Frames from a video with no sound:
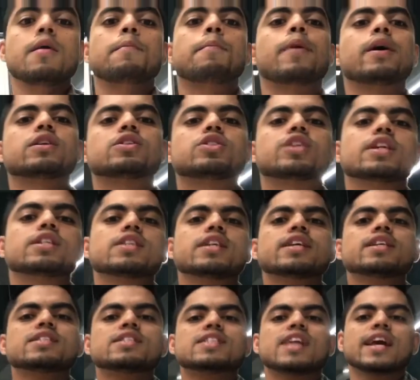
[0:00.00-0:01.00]

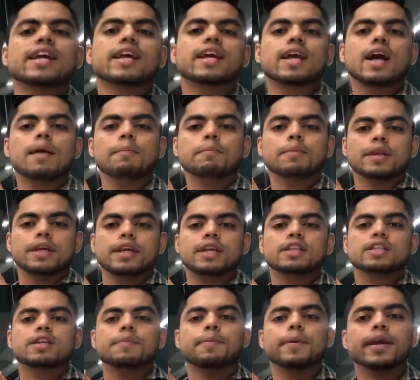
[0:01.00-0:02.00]
Purchasing inside a company
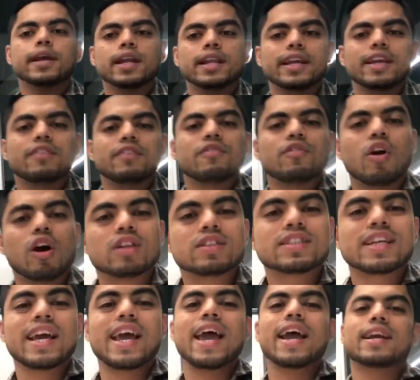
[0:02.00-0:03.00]
typically
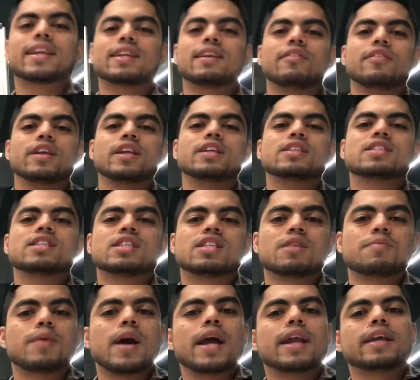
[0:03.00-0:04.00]
involves activity
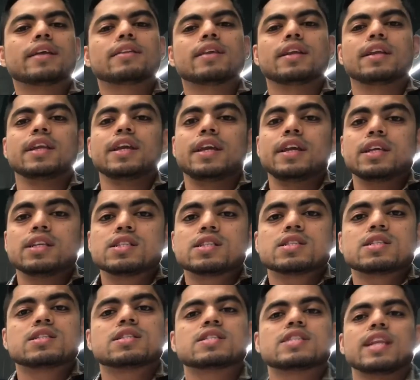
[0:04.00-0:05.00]
determining the needs,
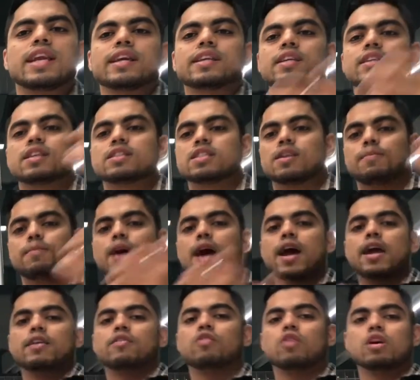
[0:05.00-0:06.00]
selecting the
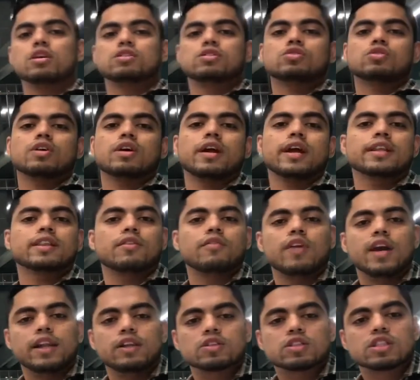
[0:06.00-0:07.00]
supplier invoice to correct the
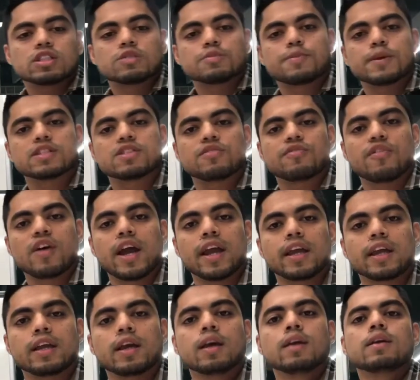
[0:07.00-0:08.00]
values,
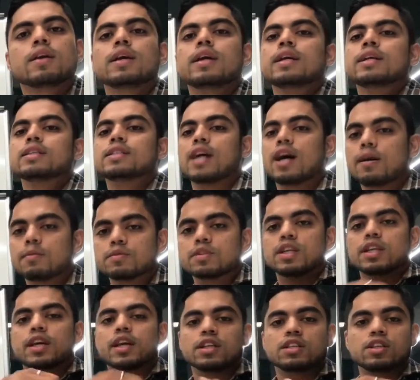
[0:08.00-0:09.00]
specifying terms
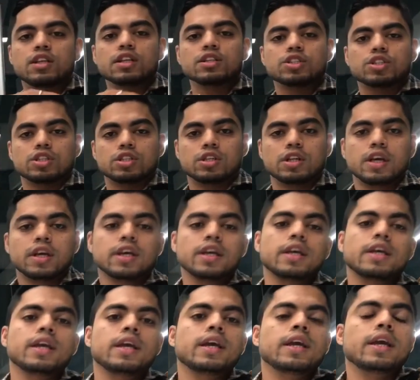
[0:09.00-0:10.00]
and conditions,
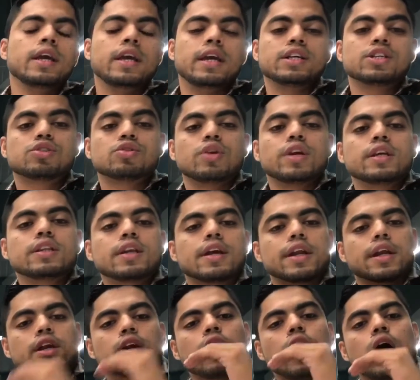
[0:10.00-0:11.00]
issuing the
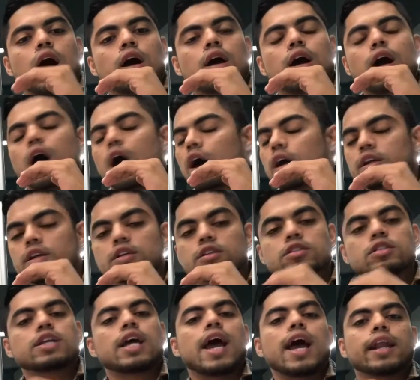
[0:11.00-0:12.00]
record
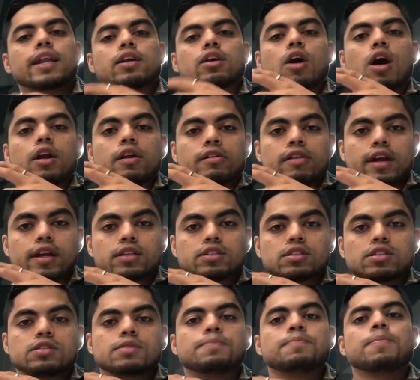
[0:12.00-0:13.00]
orders and
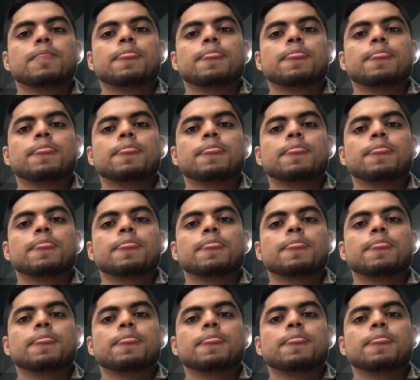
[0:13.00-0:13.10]
contracts,